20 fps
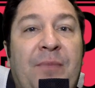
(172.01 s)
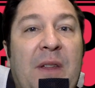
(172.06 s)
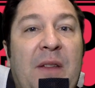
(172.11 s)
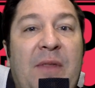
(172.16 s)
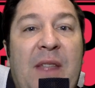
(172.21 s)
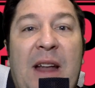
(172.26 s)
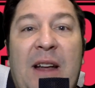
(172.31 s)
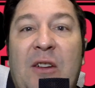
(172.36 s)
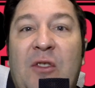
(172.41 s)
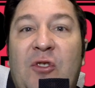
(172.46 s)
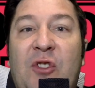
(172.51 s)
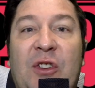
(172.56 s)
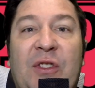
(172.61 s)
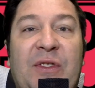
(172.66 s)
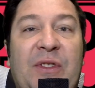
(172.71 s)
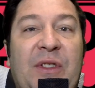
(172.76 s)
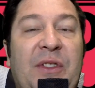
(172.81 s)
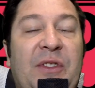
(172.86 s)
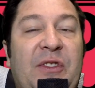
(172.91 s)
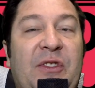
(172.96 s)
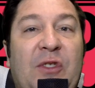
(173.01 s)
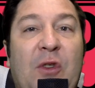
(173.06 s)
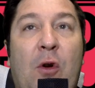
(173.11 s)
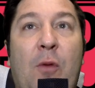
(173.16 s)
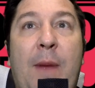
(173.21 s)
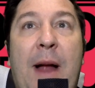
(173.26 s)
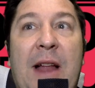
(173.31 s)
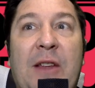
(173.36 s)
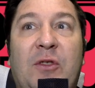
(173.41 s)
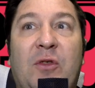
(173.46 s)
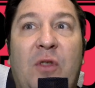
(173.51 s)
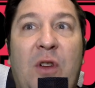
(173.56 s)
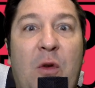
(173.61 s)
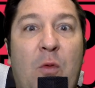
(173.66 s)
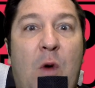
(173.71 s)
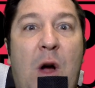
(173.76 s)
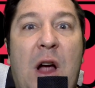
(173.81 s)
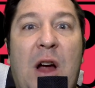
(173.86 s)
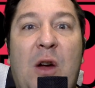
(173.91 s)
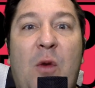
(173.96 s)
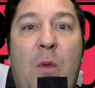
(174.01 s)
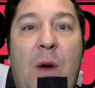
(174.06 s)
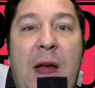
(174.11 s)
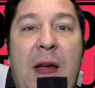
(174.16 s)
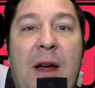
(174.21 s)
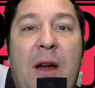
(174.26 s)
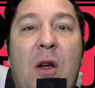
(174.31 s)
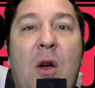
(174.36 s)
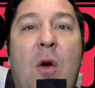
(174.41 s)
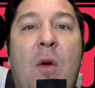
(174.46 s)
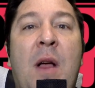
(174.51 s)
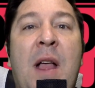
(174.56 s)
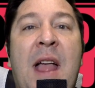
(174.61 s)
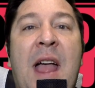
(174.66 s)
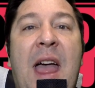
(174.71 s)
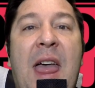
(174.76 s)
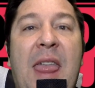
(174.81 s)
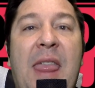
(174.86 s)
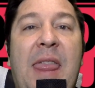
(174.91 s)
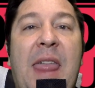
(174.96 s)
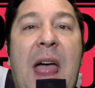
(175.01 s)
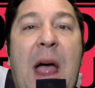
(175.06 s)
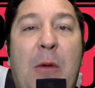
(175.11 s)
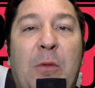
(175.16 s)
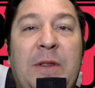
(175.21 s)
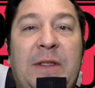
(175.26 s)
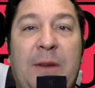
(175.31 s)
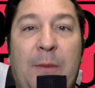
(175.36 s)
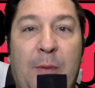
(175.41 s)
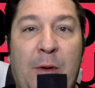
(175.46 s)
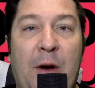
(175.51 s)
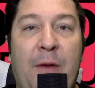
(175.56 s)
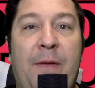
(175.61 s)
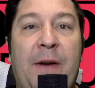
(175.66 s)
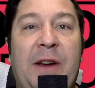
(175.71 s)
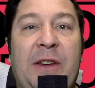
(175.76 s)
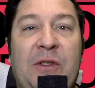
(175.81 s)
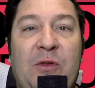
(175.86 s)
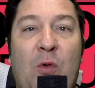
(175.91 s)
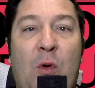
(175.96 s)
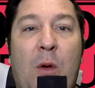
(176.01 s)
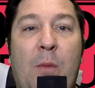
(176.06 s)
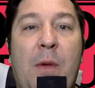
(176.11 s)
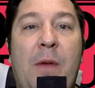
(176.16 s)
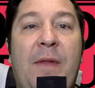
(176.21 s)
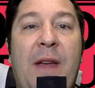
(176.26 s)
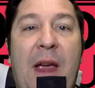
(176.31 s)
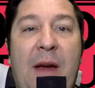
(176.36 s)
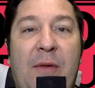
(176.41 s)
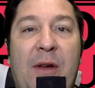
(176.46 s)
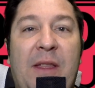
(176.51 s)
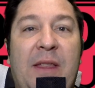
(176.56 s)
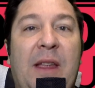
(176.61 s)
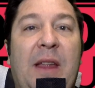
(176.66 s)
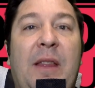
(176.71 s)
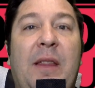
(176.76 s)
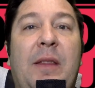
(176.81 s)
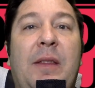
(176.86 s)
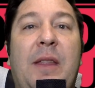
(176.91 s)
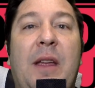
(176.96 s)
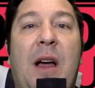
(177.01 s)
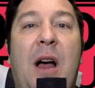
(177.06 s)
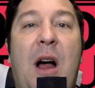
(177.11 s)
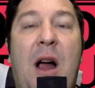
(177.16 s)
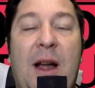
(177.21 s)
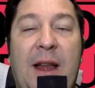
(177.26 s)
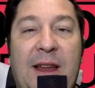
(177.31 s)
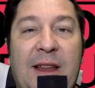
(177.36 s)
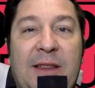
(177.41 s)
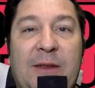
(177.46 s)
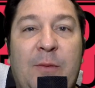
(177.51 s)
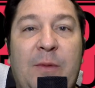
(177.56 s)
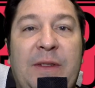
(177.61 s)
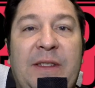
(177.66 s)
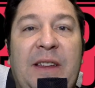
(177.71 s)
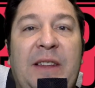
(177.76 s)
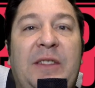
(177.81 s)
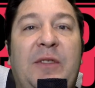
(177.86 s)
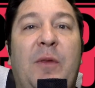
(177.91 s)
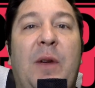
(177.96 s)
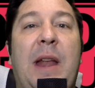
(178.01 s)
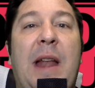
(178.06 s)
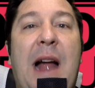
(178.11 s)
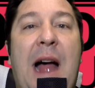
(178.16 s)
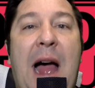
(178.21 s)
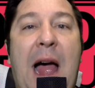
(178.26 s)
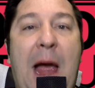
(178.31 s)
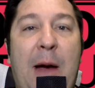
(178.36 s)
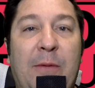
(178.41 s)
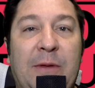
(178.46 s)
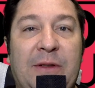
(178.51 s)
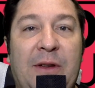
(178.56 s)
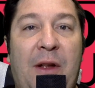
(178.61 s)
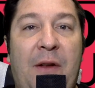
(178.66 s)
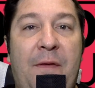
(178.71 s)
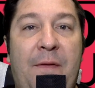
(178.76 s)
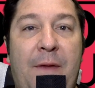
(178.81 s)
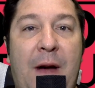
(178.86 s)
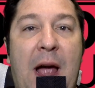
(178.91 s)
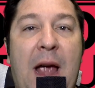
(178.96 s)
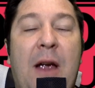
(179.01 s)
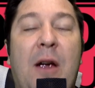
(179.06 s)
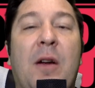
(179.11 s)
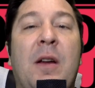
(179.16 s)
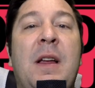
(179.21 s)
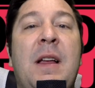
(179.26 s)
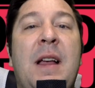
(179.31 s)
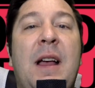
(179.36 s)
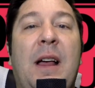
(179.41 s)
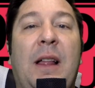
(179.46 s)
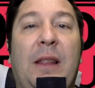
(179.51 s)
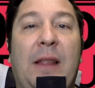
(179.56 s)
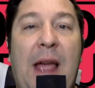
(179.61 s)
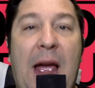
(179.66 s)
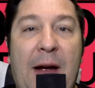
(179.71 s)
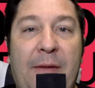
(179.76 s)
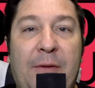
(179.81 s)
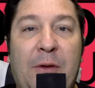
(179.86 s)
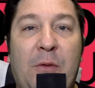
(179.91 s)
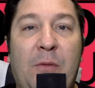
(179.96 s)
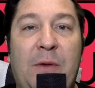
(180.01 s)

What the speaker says: that are just so magical. You walk away and go, that was the perfect storm of everything. The audience was into it. I was on fire. Laughter